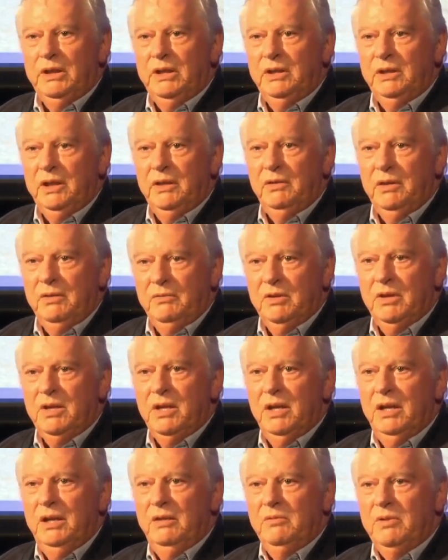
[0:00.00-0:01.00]
You know, it was,
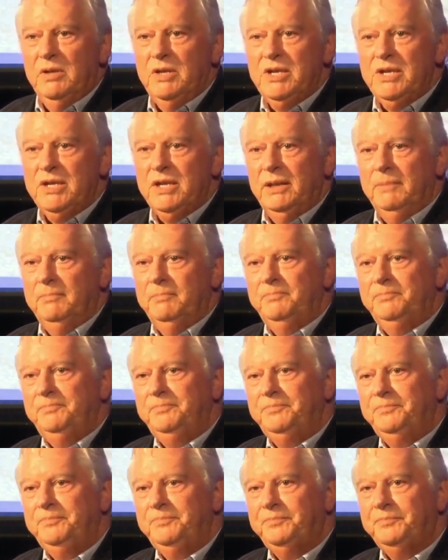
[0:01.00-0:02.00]
it was um,
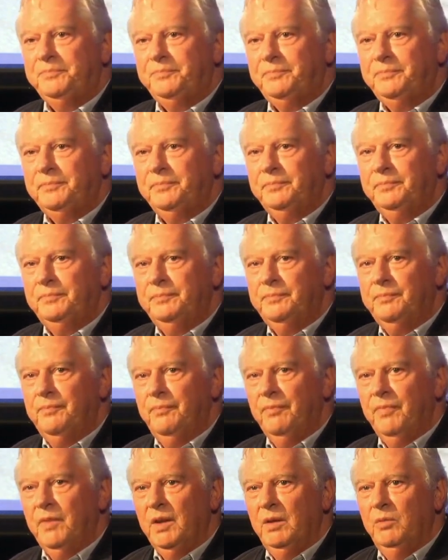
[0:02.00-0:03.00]

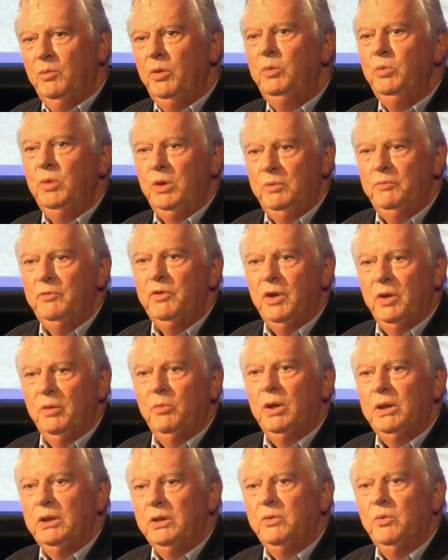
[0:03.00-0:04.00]
we weren't very
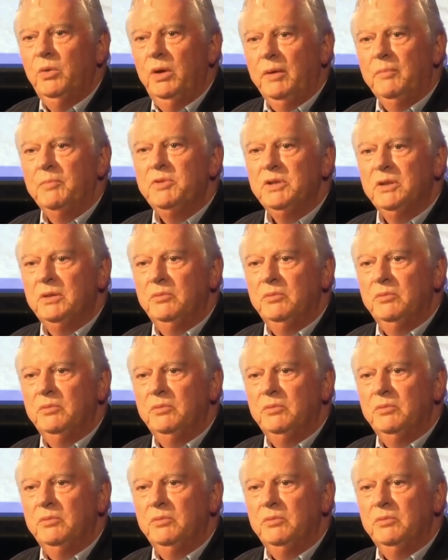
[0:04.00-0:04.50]
well equipped